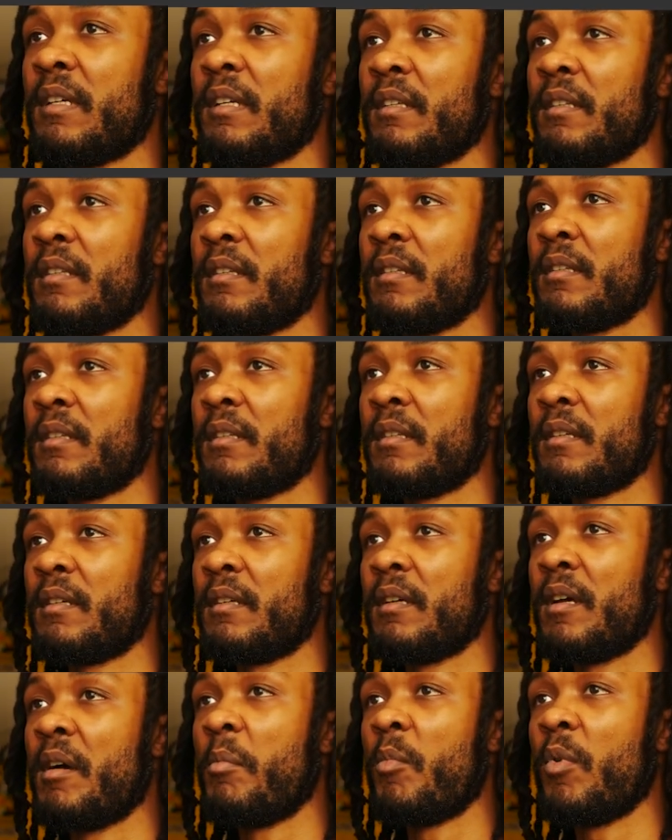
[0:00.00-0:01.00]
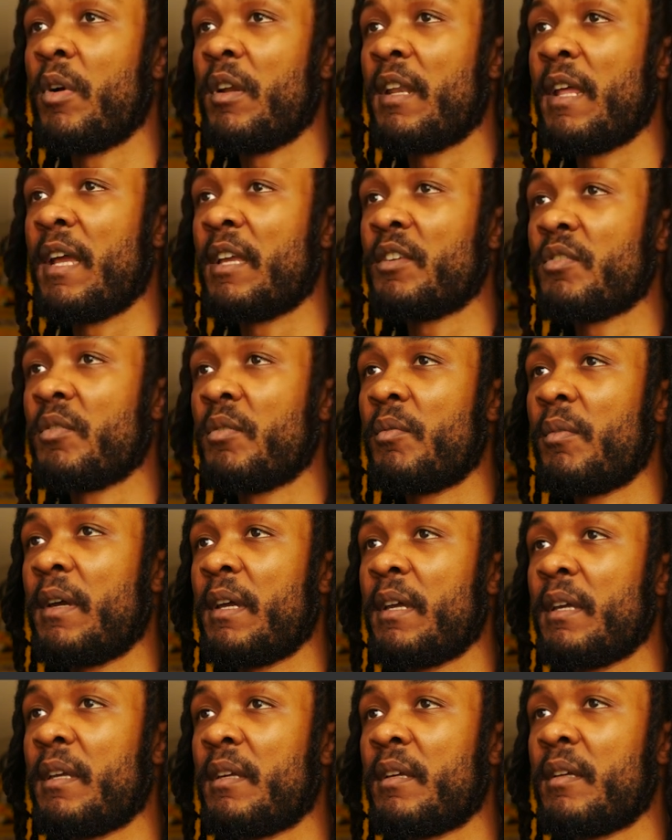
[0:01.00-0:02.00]
in a more natural
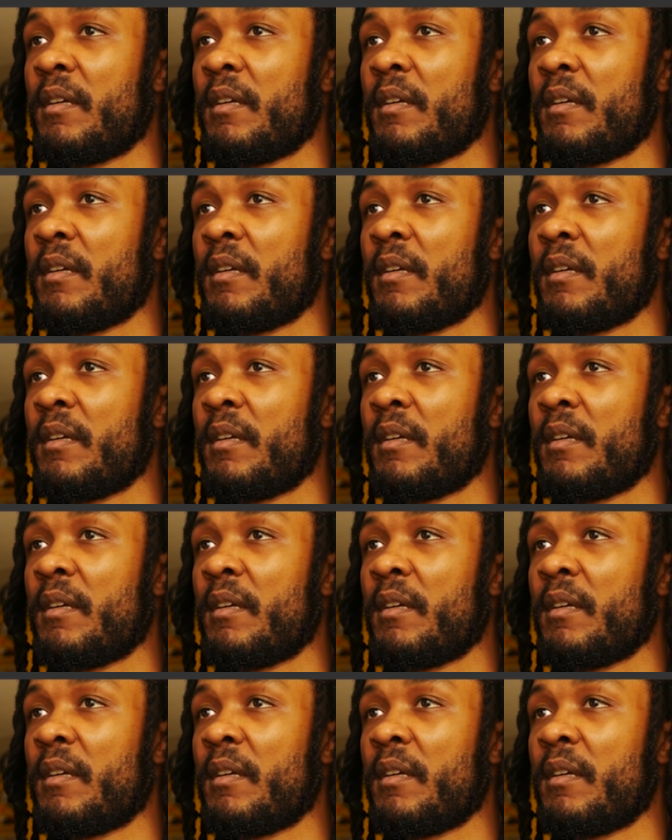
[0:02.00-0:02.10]
way.